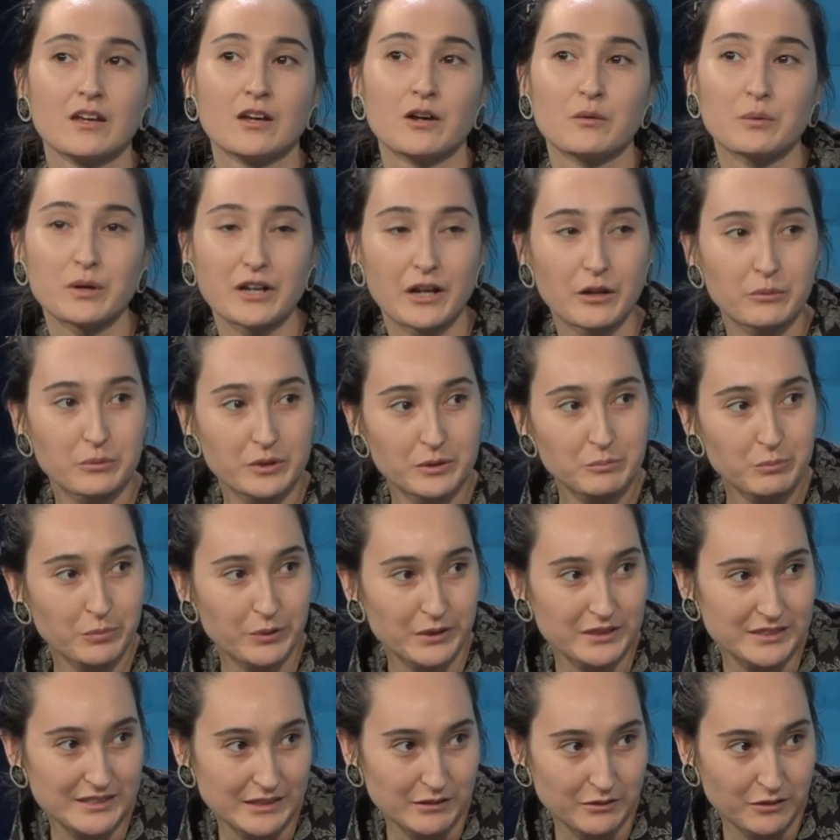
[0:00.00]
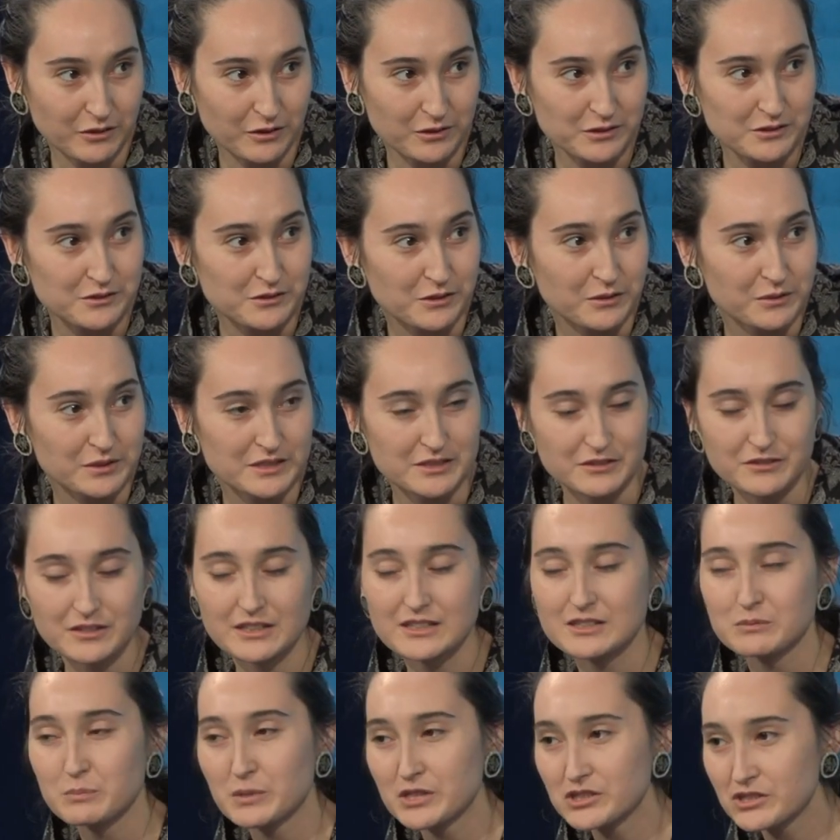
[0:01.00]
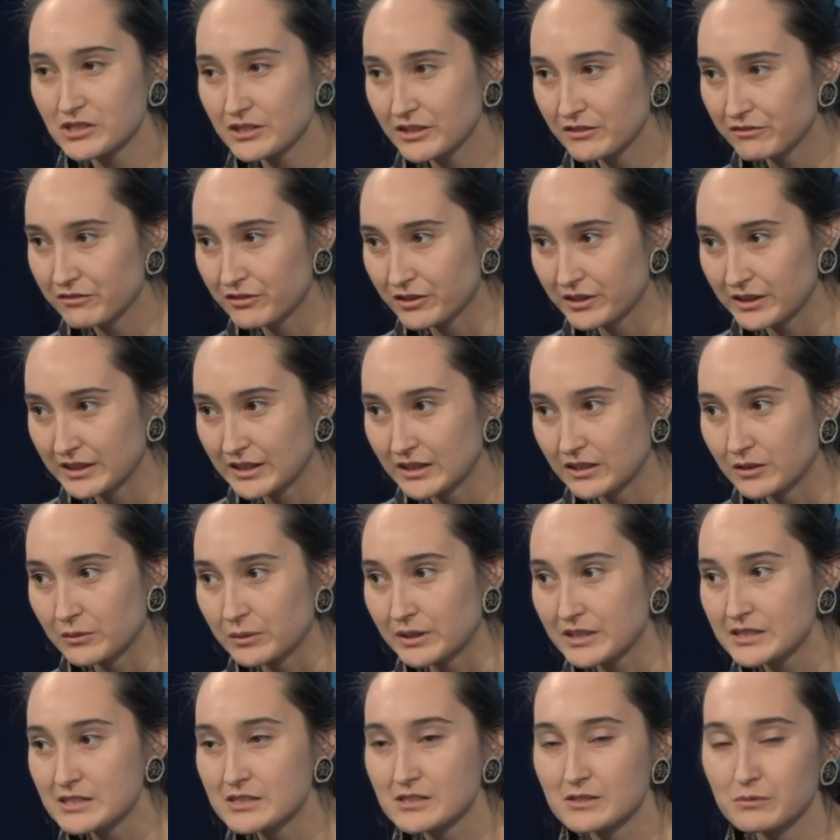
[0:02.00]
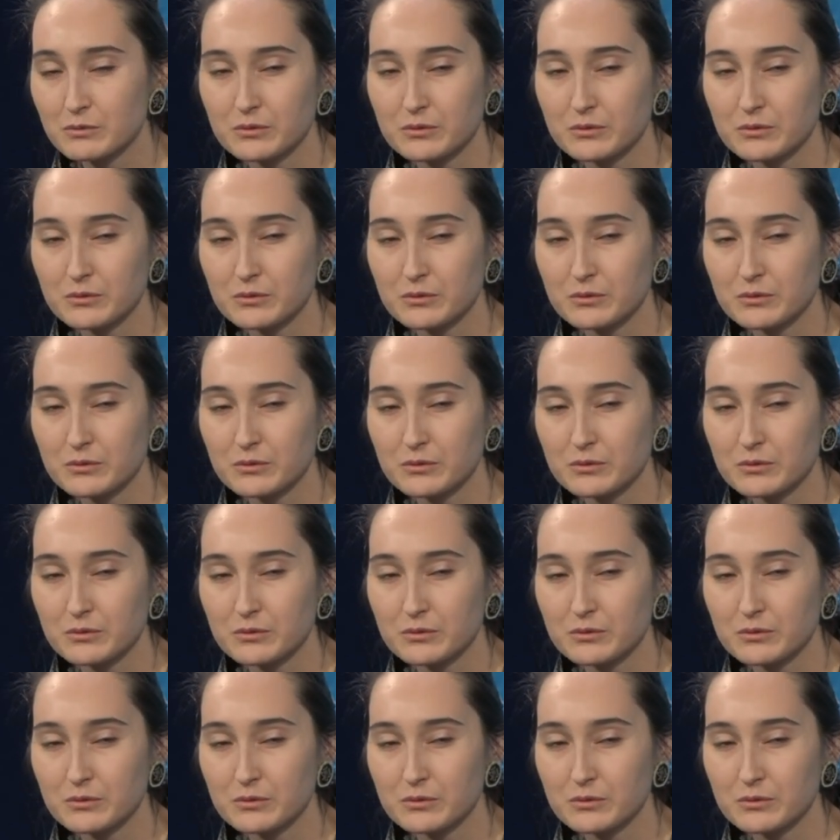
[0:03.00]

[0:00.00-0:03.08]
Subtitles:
What I would point out also is, especially for Inuit,